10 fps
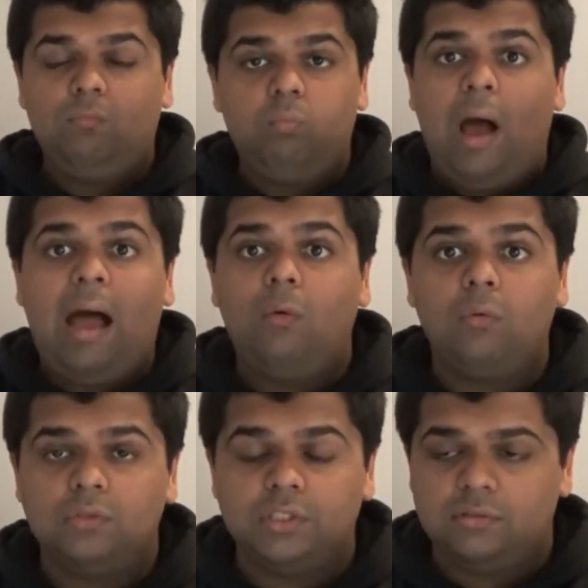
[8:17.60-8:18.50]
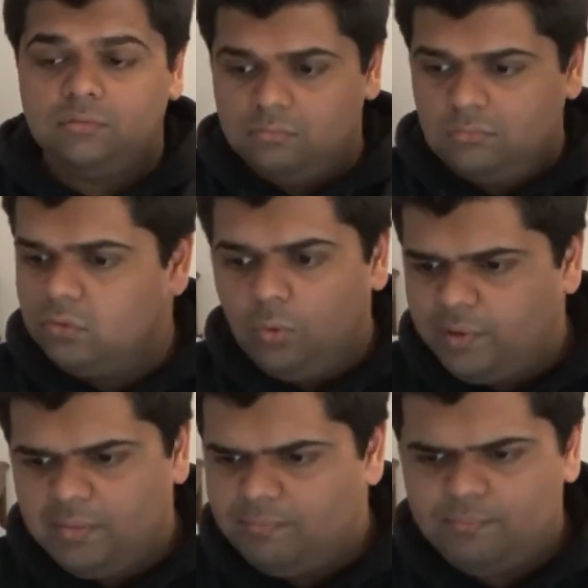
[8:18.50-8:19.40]
wow, did
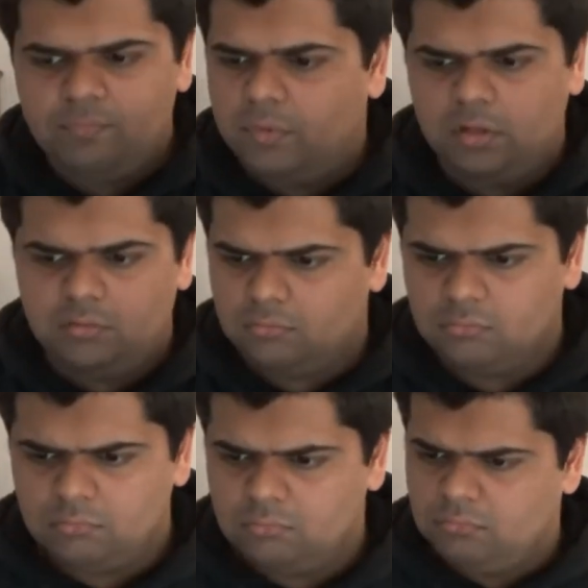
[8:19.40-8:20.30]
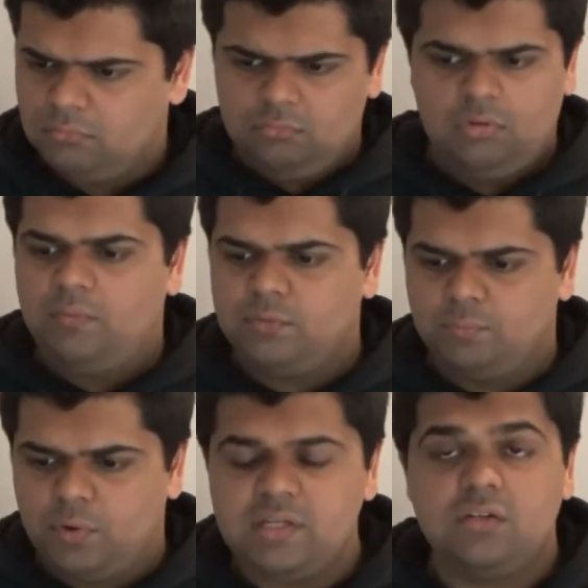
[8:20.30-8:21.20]
nobody, like, I'm
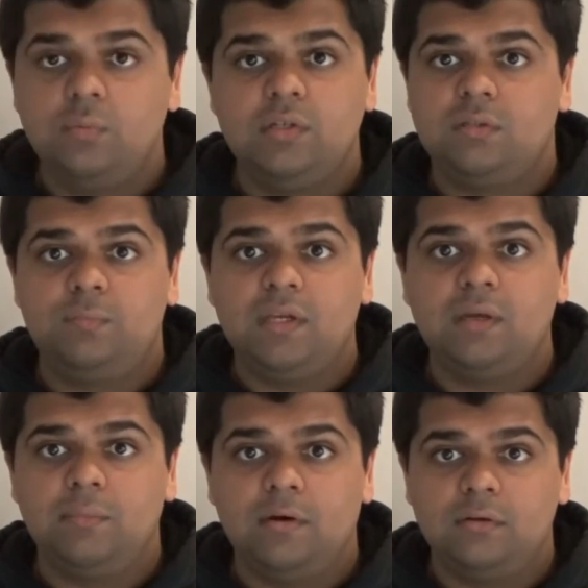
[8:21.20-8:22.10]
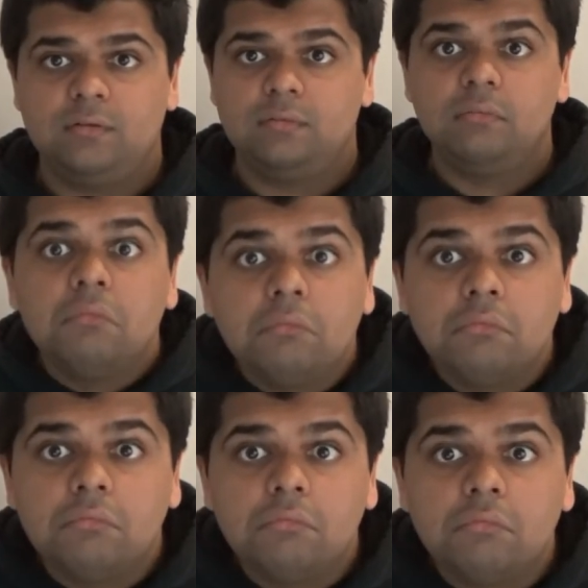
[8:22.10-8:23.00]
surprised nobody's speaking about it.
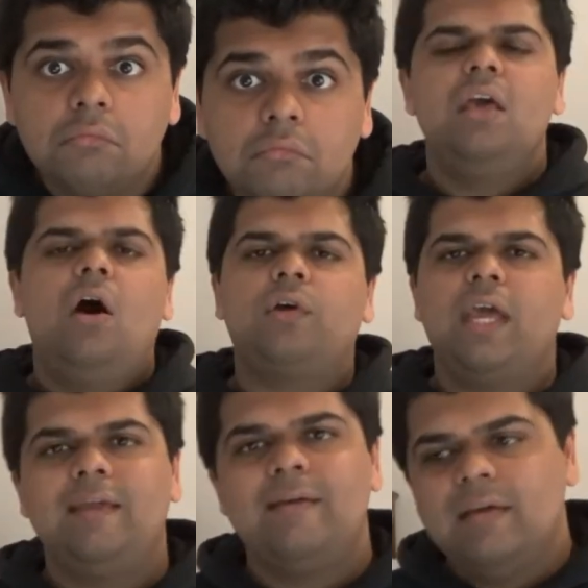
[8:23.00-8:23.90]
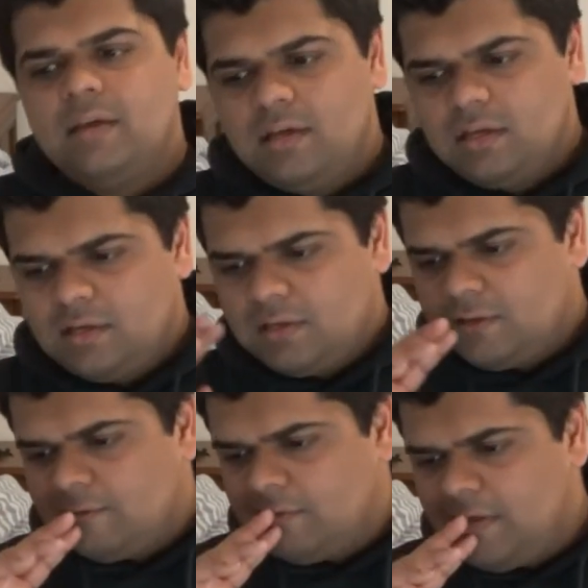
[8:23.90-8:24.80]
Okay,
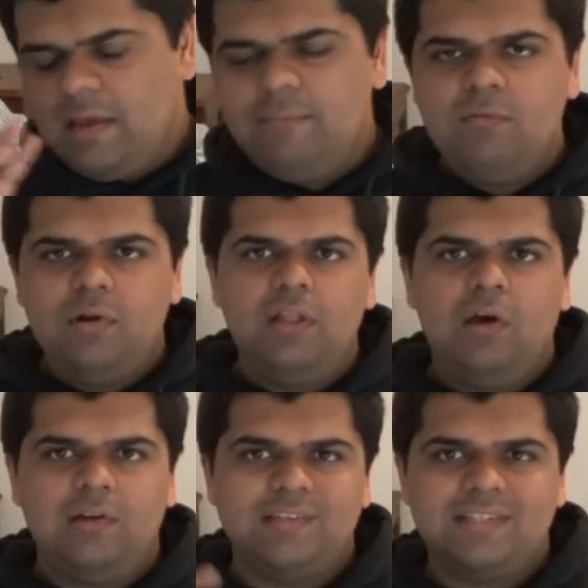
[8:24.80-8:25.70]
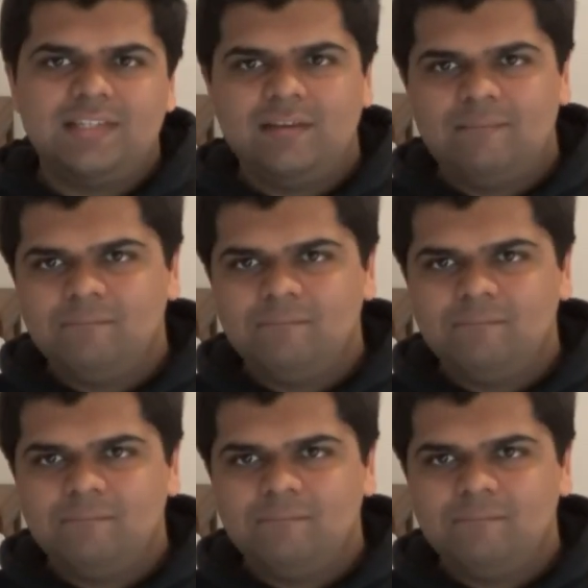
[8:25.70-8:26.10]
can I be really honest?